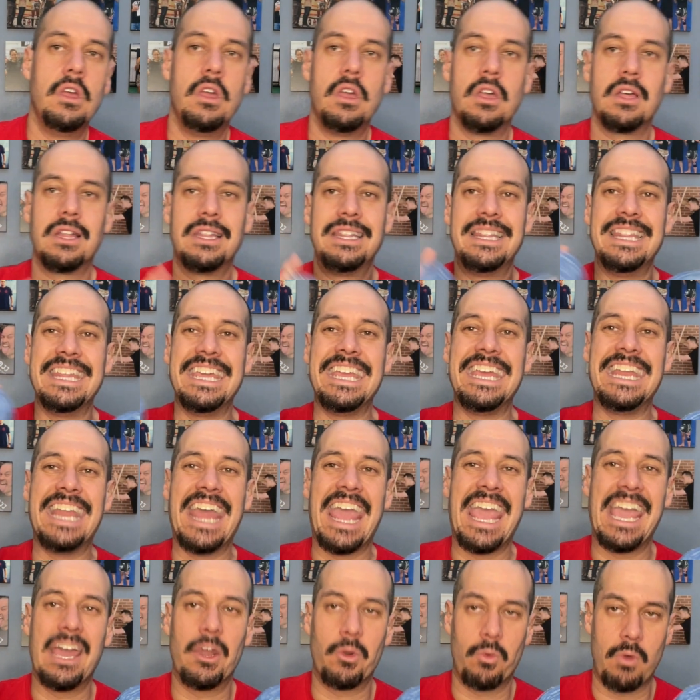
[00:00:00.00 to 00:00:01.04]
clean
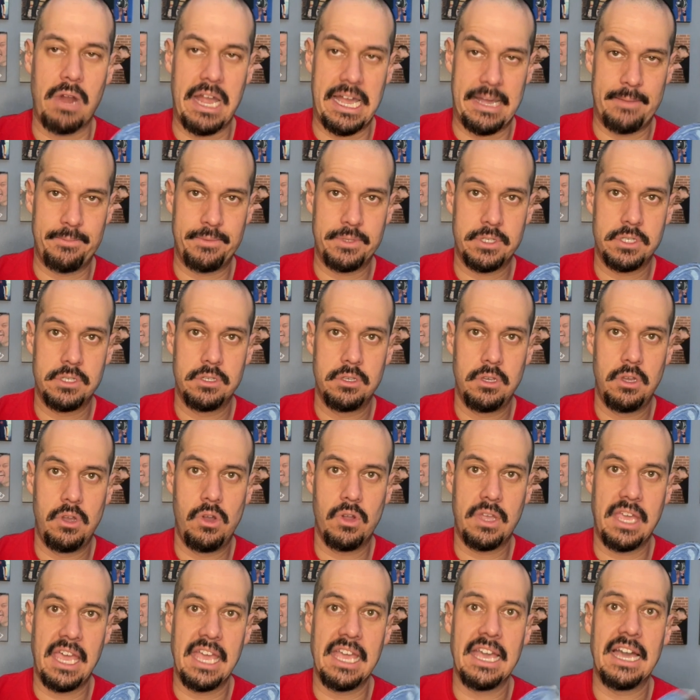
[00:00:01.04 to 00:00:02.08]
hand wraps.
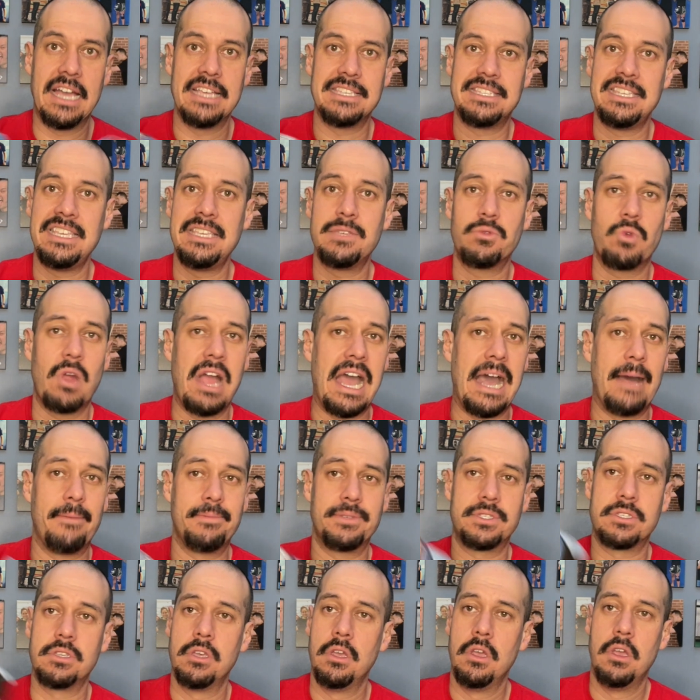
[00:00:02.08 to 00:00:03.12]
Okay, guys, these
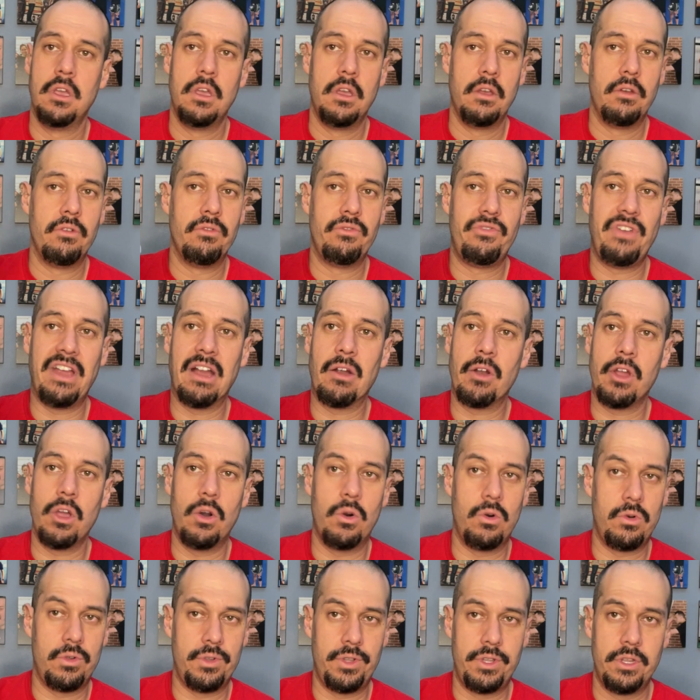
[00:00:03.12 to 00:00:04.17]
wraps, very
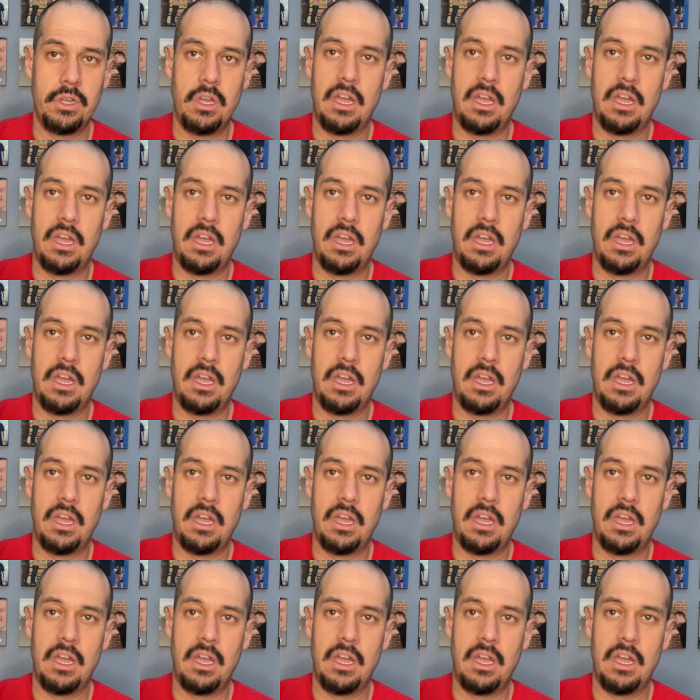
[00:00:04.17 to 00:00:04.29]
old.